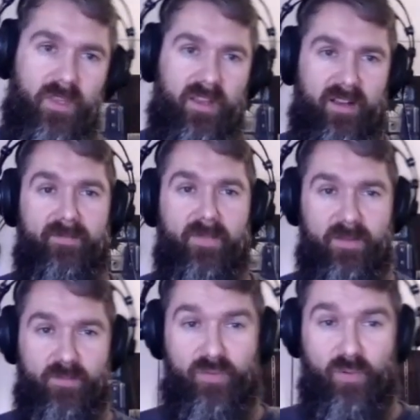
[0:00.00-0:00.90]

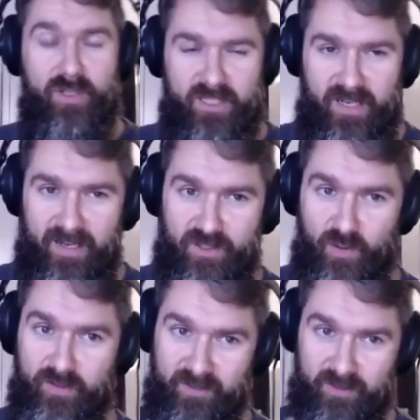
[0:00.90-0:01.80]
And before it's actually
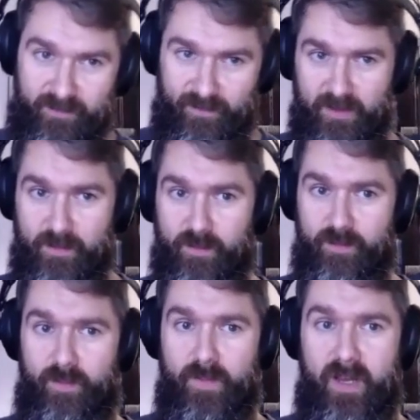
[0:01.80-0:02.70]
executed,
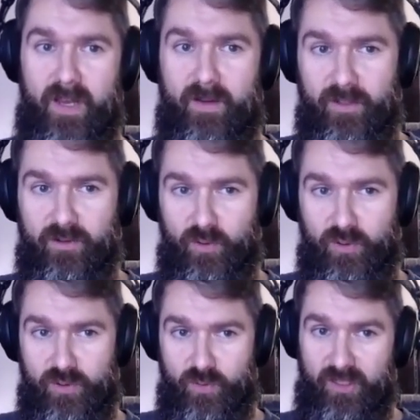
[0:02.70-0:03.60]
it
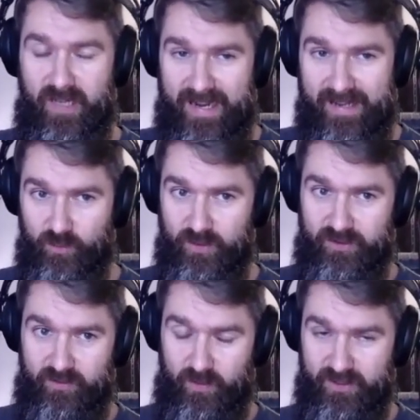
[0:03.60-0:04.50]
returns to the client
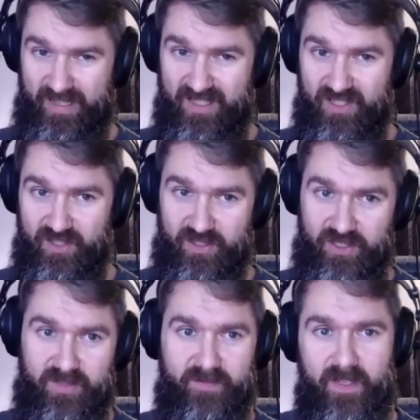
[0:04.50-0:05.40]
what
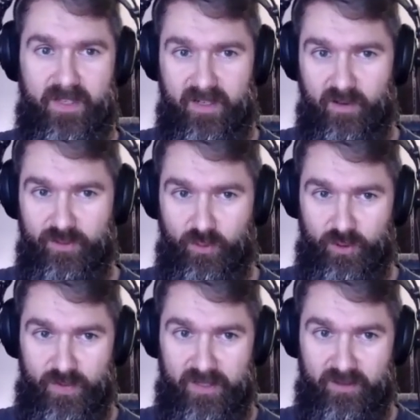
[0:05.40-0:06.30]
instance of the
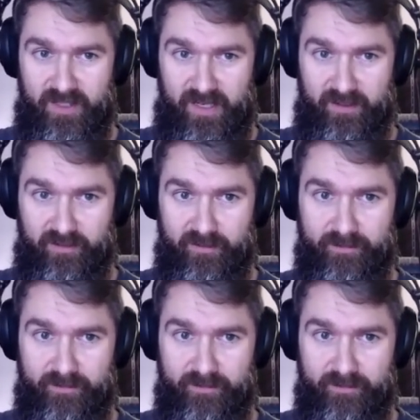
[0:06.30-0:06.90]
orchestrator is active.